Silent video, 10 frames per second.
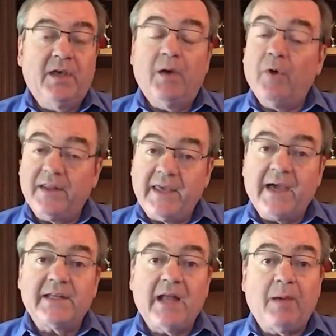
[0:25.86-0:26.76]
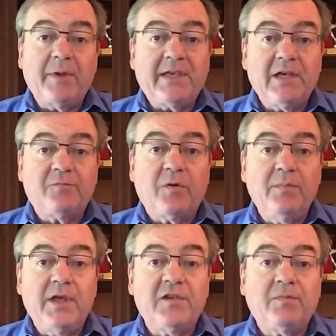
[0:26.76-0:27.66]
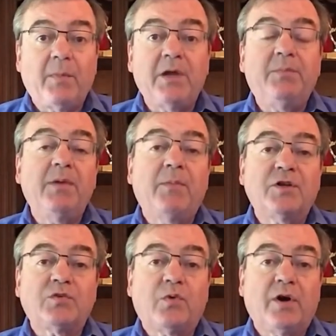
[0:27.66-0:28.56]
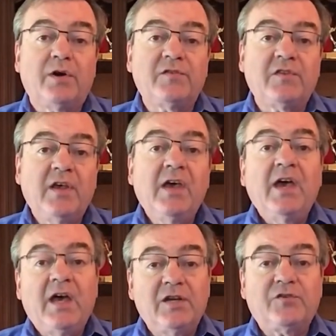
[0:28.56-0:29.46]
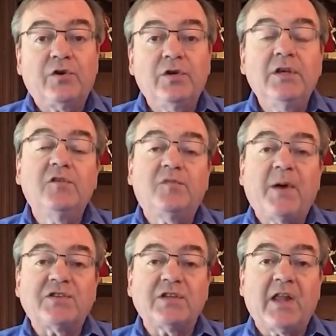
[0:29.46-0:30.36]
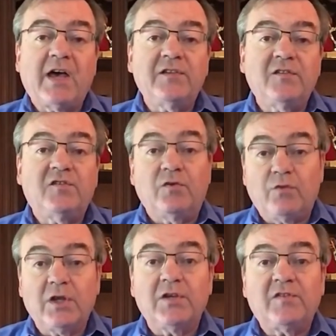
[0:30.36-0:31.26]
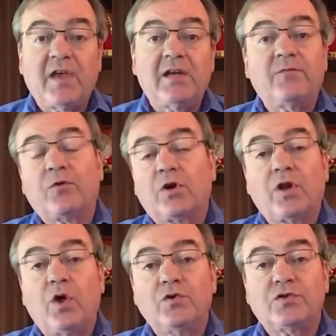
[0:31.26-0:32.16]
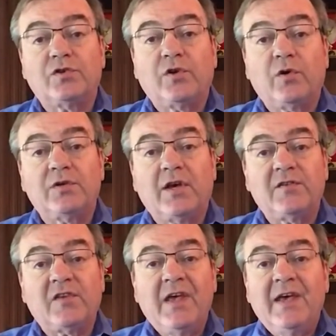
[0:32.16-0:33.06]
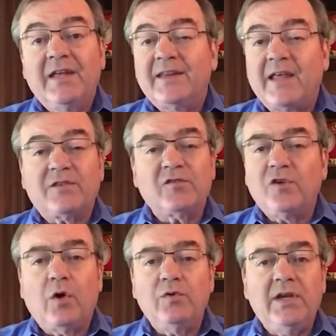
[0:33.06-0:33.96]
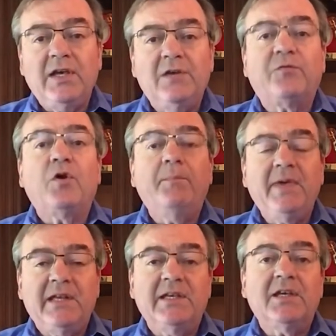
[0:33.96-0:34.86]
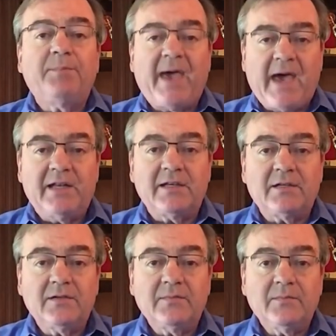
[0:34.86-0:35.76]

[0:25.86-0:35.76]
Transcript: While the economic hit from this might be much worse, an attorney who specializes in real estate and foreclosure told us that there's no need for immediate panic.